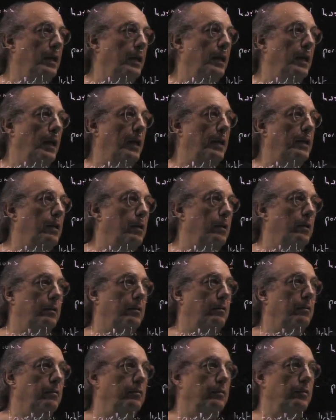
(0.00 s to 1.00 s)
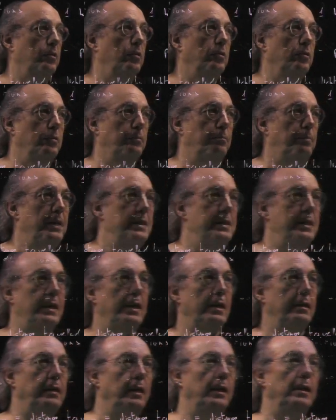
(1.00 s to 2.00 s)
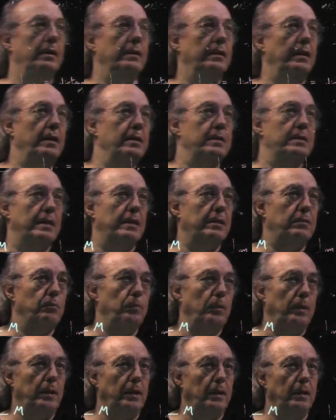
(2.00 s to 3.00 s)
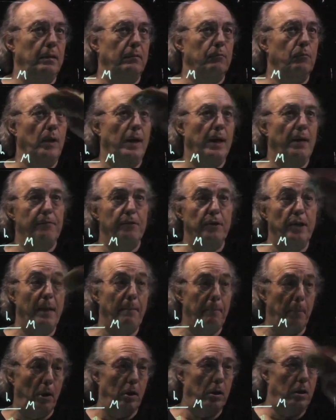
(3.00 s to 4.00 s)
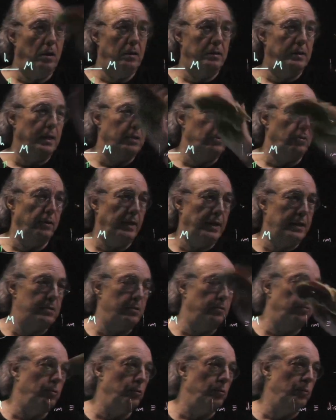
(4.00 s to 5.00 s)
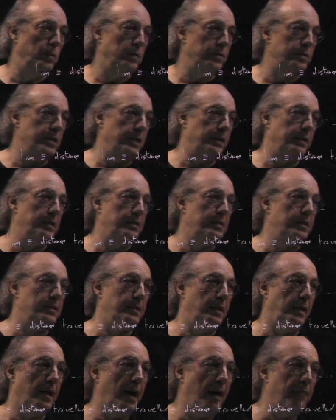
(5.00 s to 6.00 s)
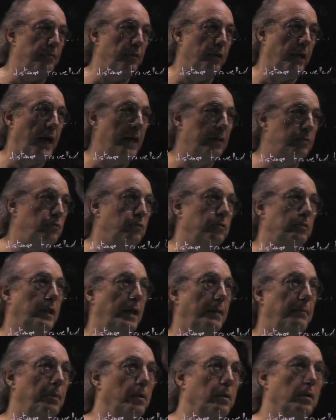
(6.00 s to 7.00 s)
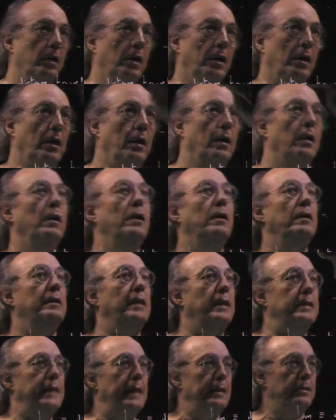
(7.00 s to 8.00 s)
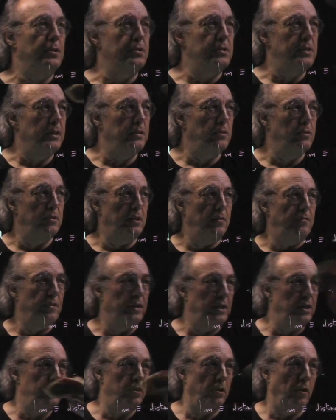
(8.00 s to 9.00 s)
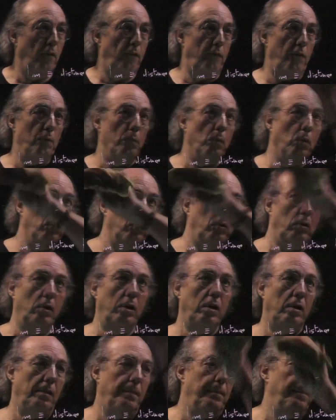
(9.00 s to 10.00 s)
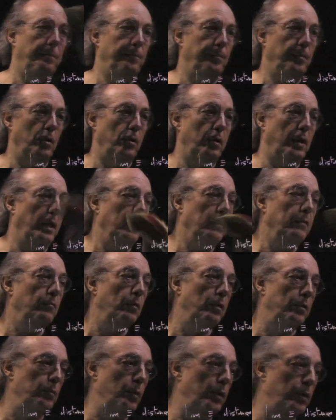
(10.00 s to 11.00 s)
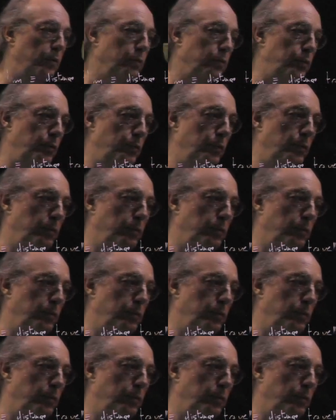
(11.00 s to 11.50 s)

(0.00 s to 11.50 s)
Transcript: And the basic idea is that we have a number that connects the two worlds, and this is the Avogadro number that enters in the definition of a mole, okay, when we go to